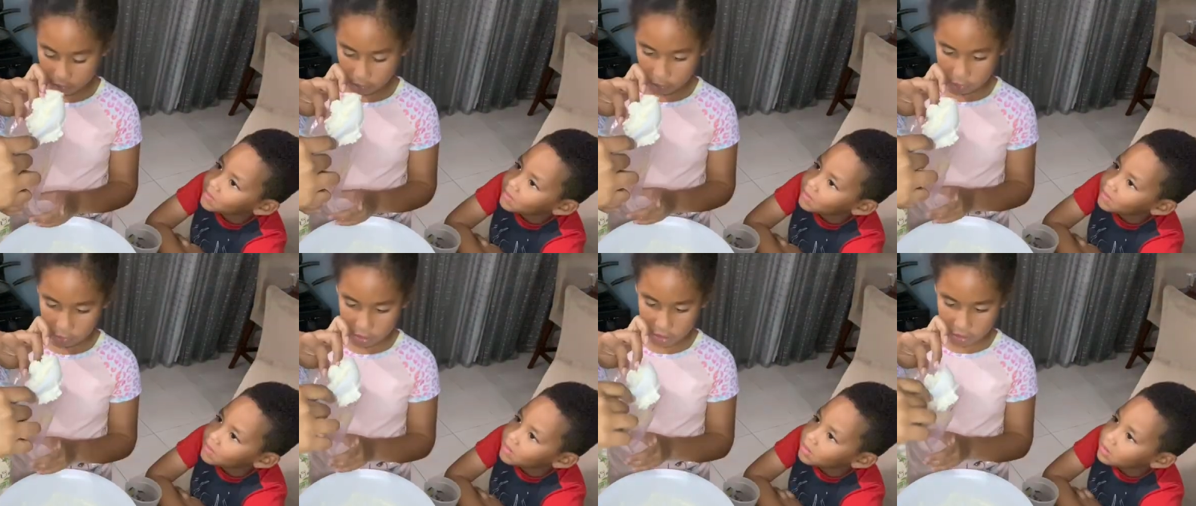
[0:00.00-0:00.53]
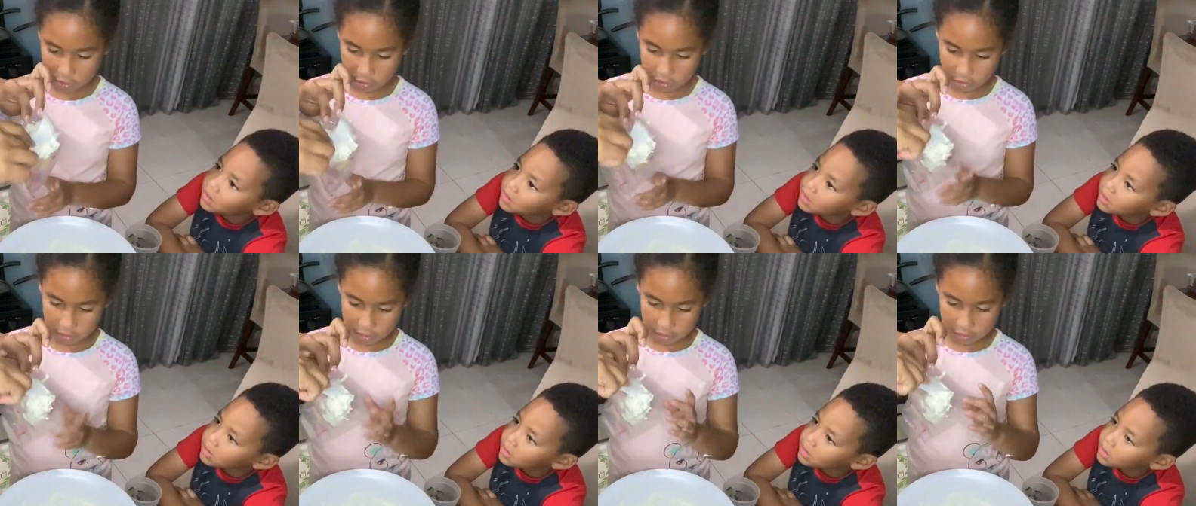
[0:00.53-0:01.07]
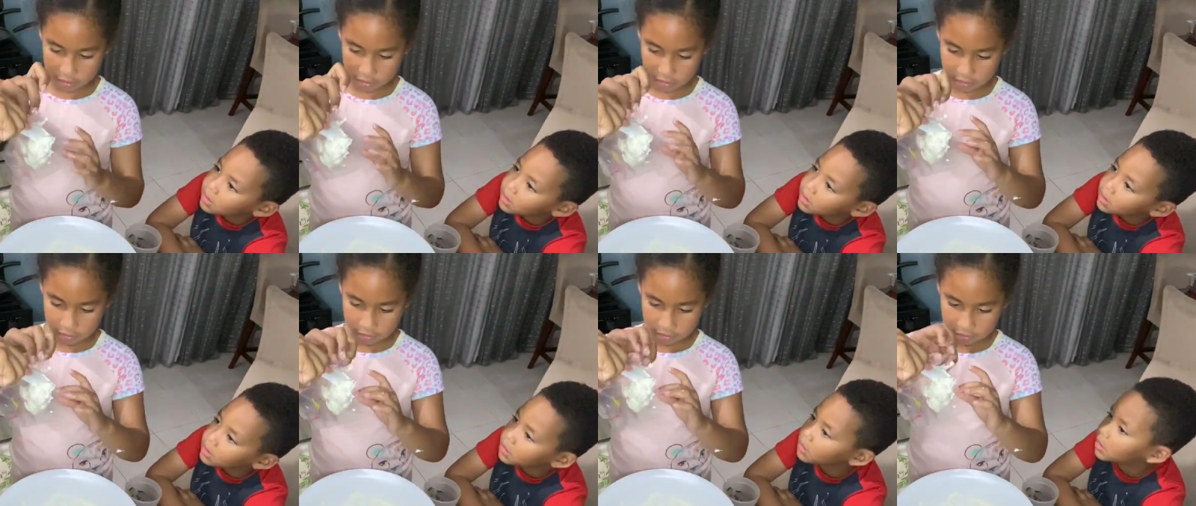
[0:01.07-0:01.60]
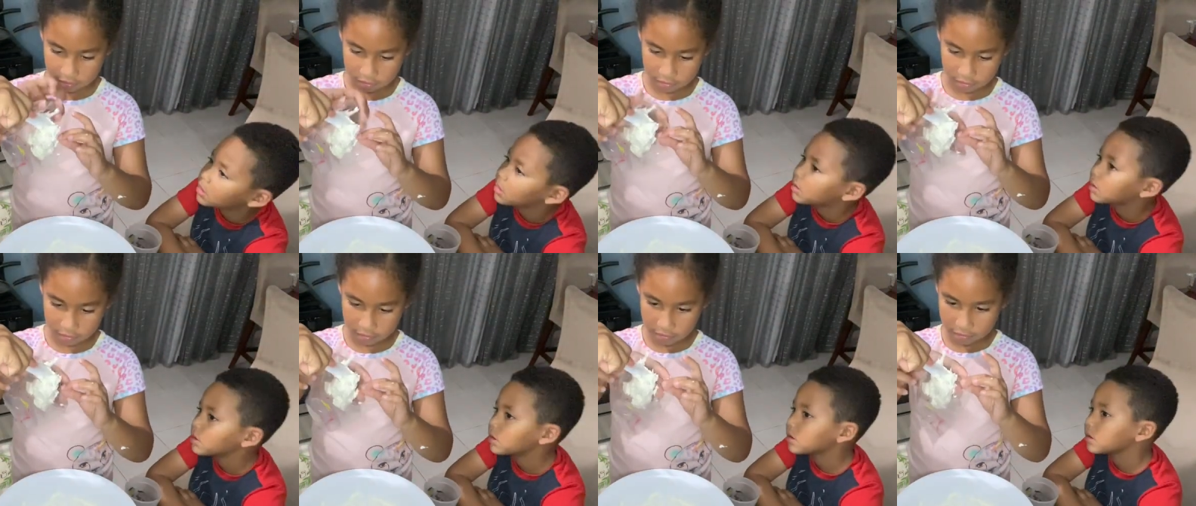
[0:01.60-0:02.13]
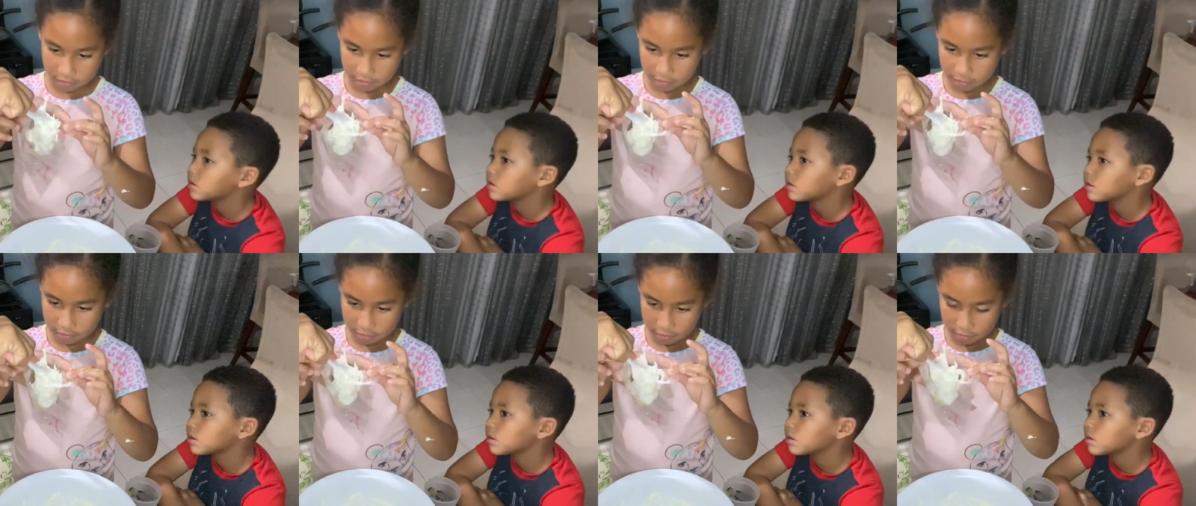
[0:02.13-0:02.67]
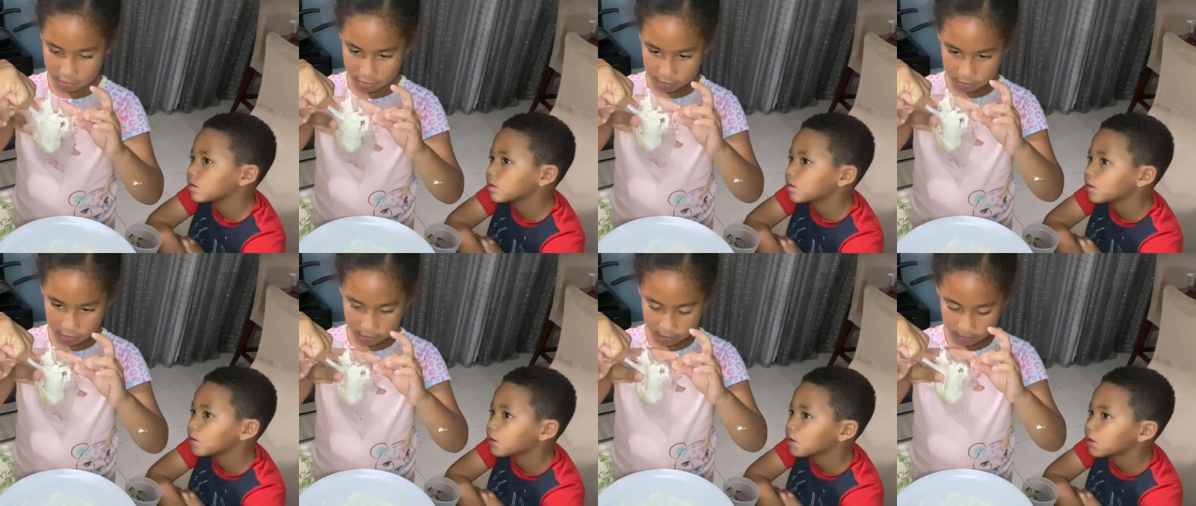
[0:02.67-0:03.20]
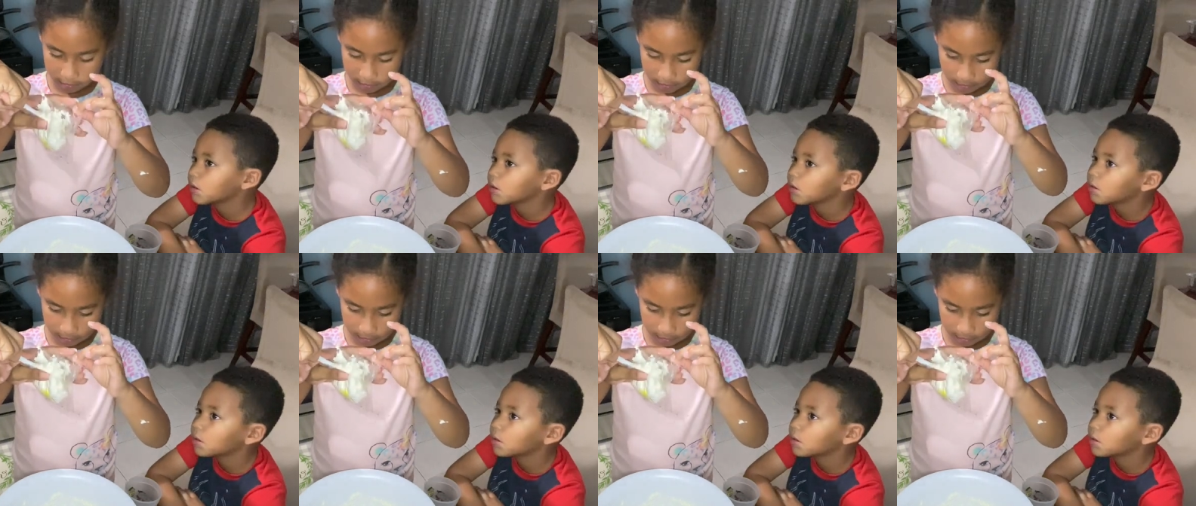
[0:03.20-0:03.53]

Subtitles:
[no speech]